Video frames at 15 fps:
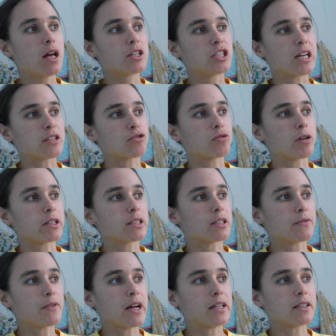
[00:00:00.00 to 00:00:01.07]
she has tried to
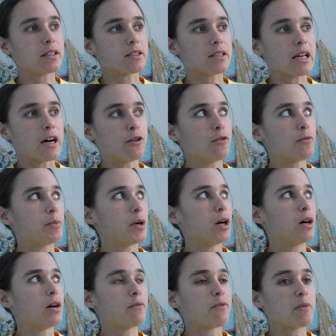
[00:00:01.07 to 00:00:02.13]
defend herself,
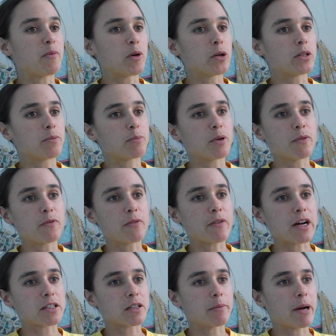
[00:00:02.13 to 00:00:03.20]
but the
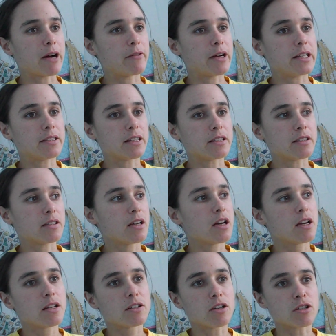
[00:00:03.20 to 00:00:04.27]
fact of the matter is, this
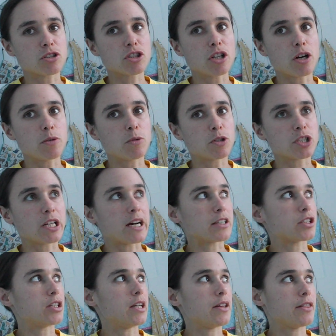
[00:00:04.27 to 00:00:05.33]
does show what she
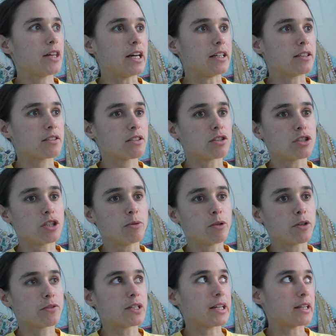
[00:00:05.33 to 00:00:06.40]
actually thinks, because she
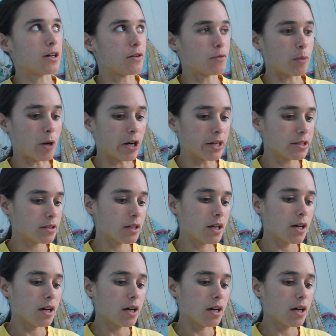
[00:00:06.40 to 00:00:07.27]
wouldn't have said it otherwise.